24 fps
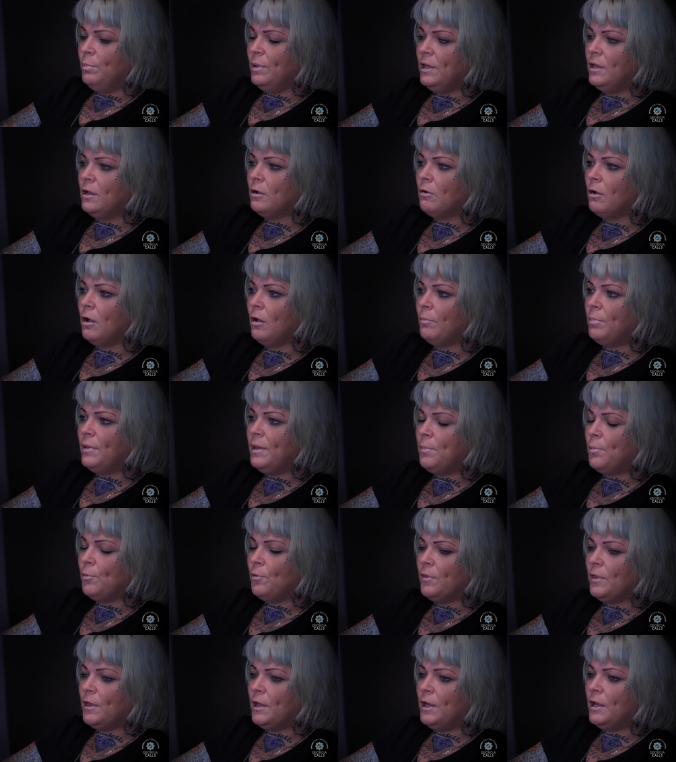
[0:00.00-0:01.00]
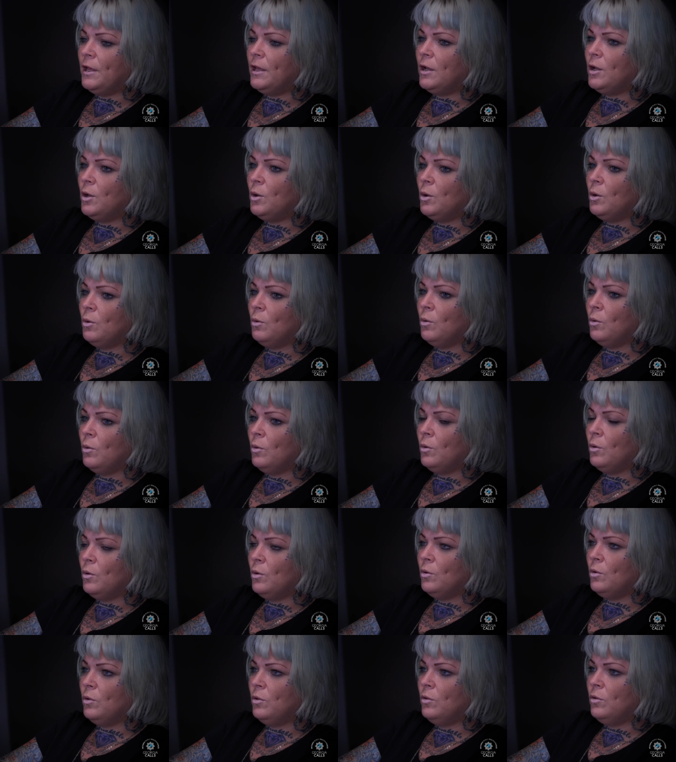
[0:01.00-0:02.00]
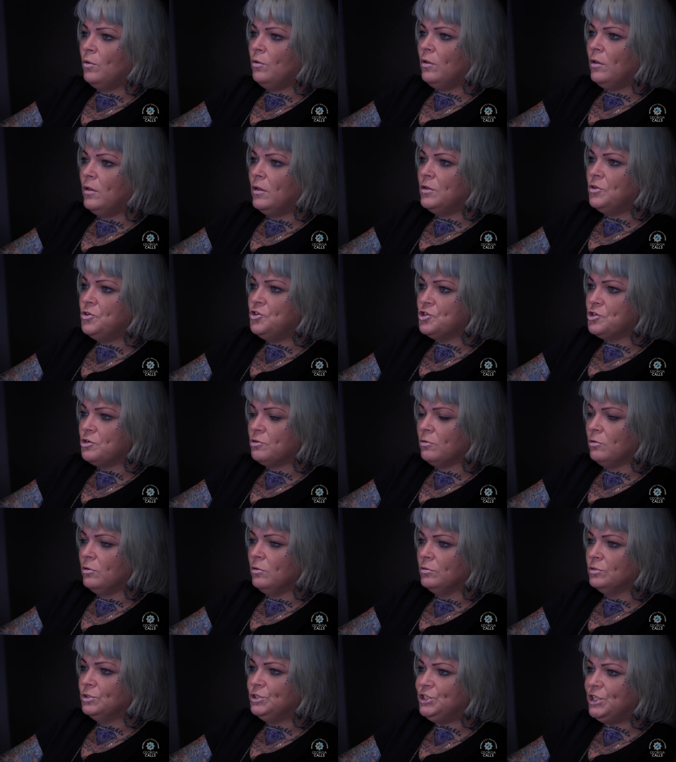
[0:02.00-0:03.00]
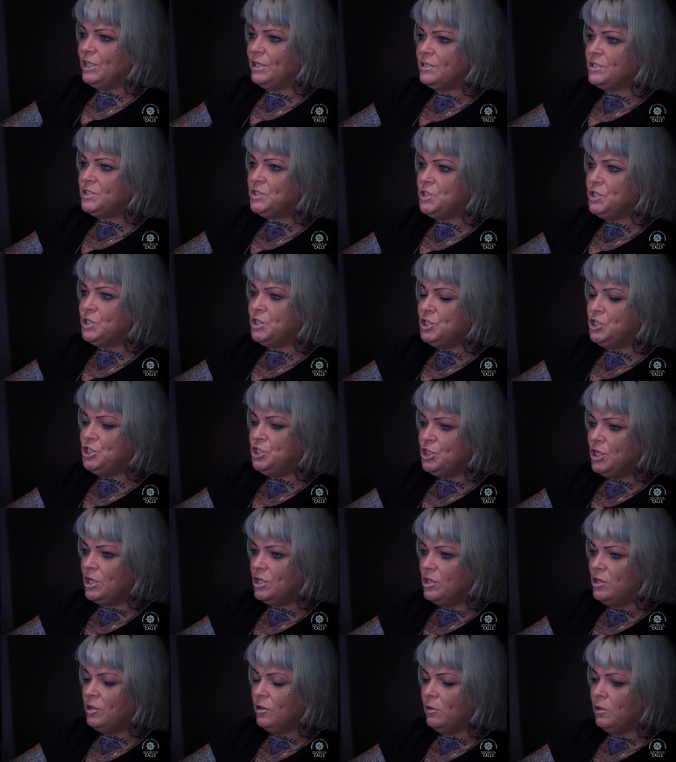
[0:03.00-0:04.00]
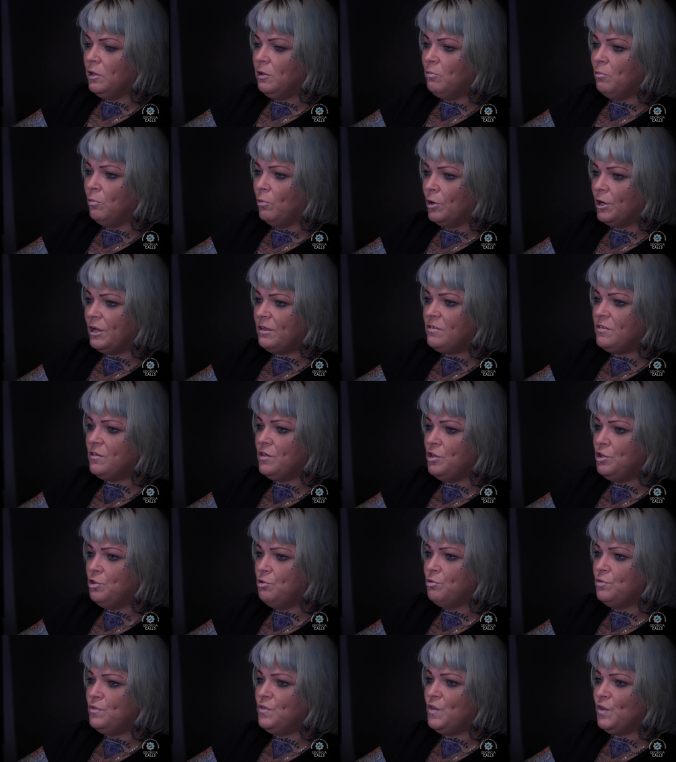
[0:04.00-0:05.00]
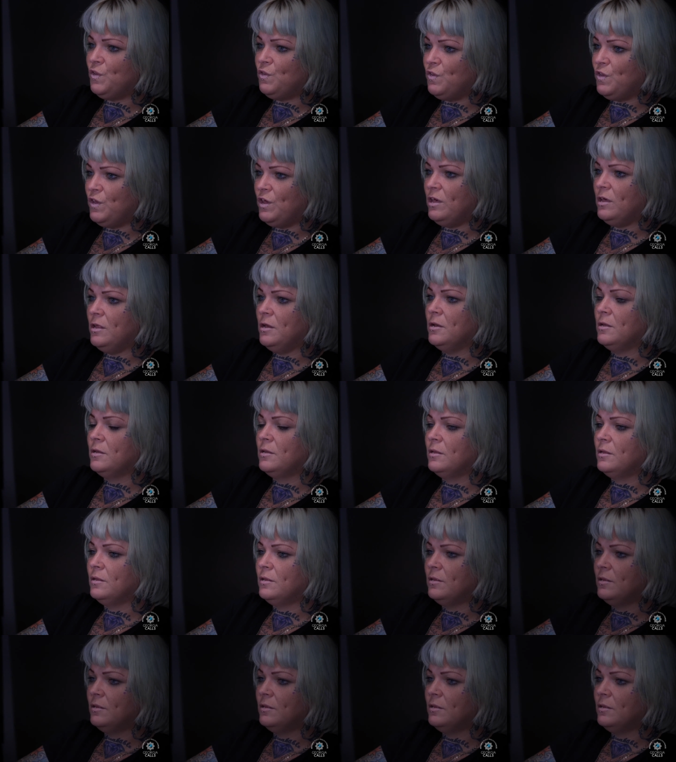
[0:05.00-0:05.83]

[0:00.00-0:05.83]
being around people that, in general, just genuinely want to see you succeed.